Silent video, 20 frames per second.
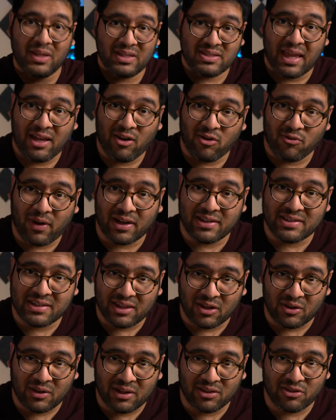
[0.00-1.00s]

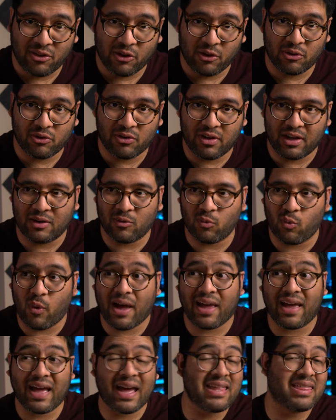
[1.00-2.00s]
sacrificing their ethos, and
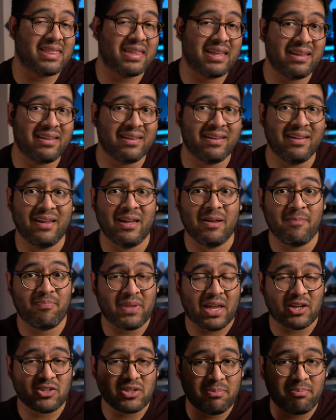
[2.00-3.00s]
why I think
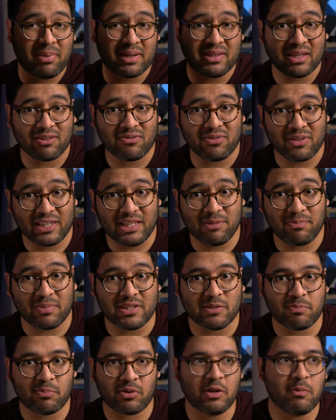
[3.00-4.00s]
actually Patek Philippe
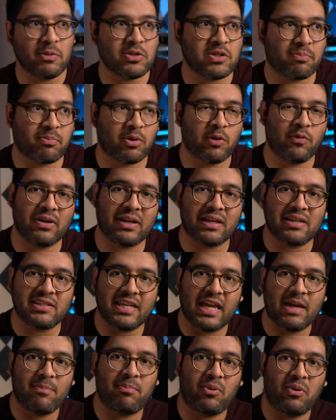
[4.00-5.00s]
is pretty much the perfect
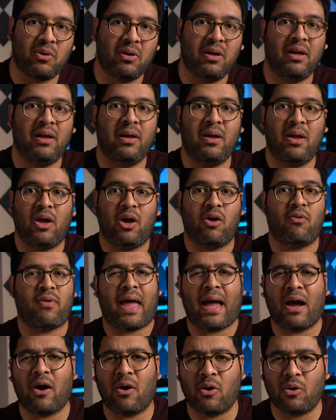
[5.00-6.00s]
example of
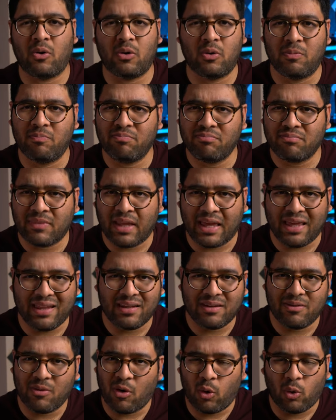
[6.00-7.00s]
how
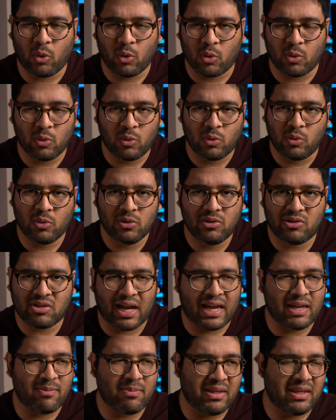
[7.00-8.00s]
an
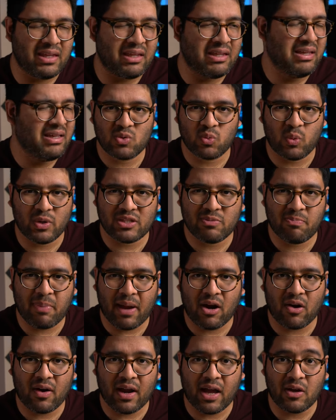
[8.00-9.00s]
old-timey Swiss
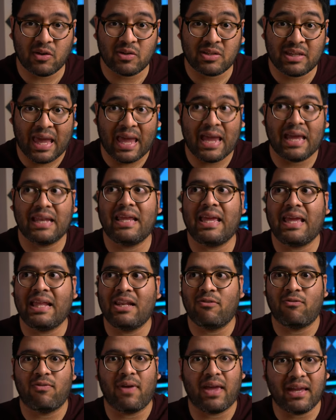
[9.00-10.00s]
powerhouse can
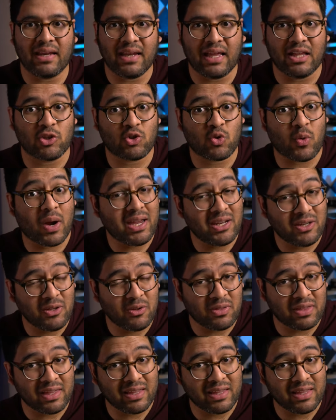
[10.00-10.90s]
innovate and try new